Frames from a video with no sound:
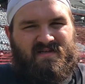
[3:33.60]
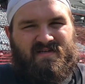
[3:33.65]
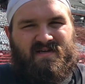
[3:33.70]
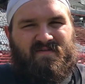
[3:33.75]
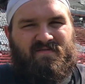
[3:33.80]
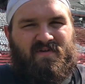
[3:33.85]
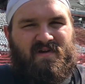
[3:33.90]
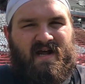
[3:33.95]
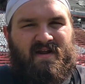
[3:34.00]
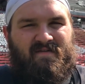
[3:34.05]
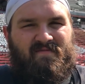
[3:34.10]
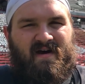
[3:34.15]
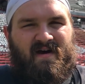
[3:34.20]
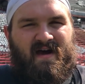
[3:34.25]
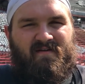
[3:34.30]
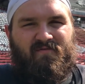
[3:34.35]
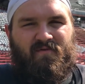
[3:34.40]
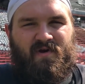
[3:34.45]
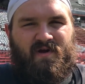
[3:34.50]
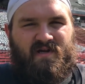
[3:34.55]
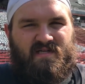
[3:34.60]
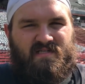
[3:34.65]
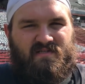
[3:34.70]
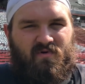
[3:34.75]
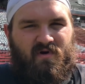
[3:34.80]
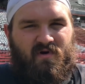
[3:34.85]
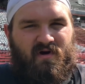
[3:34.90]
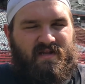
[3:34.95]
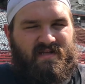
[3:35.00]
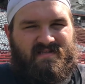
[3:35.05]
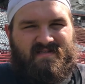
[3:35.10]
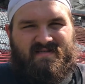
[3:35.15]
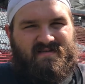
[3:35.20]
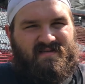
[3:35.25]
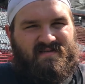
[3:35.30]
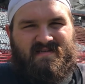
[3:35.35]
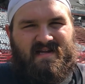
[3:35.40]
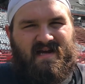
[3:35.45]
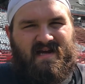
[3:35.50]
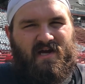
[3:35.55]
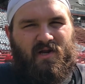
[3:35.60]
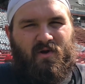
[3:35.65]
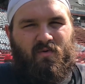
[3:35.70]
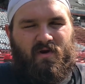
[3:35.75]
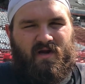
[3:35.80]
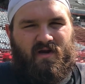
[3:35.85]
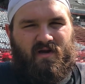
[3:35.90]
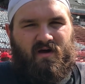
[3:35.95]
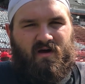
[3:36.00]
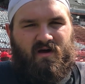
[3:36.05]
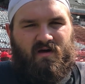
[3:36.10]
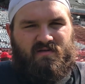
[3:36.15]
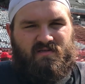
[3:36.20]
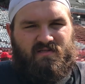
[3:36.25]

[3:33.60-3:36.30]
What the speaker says: If you're not five working as one, it's not going to work at all.